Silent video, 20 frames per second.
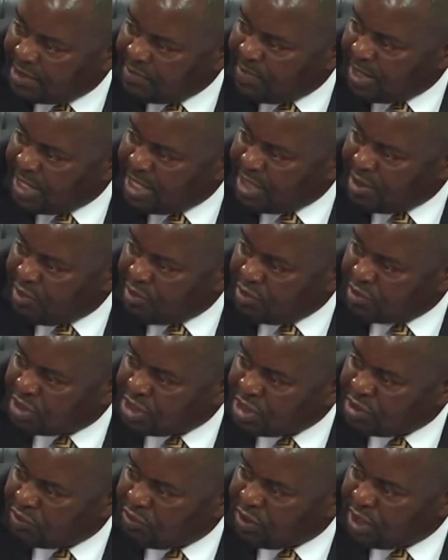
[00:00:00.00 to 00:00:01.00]
money goes
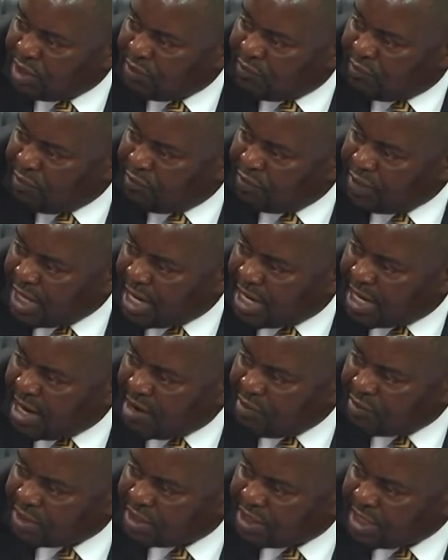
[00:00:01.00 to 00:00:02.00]
into the revolving
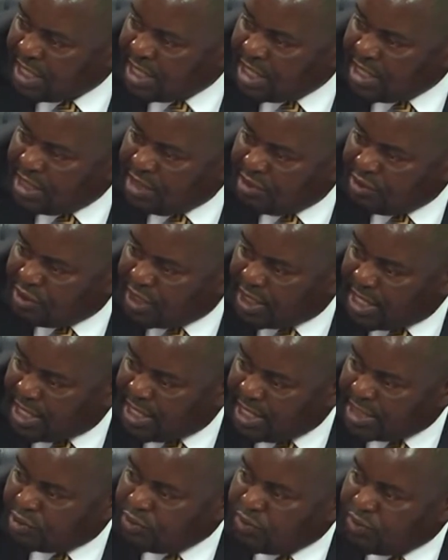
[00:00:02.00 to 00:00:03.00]
account. The
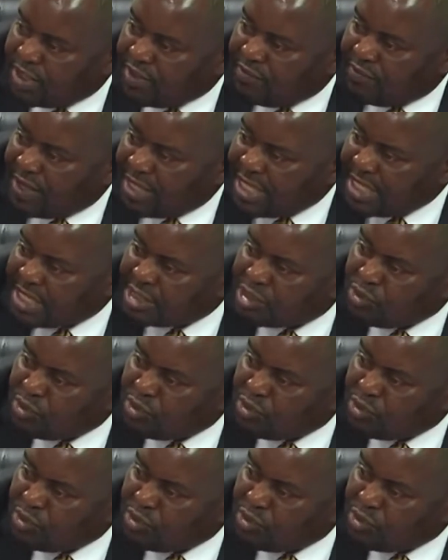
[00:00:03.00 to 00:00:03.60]
generator you give others.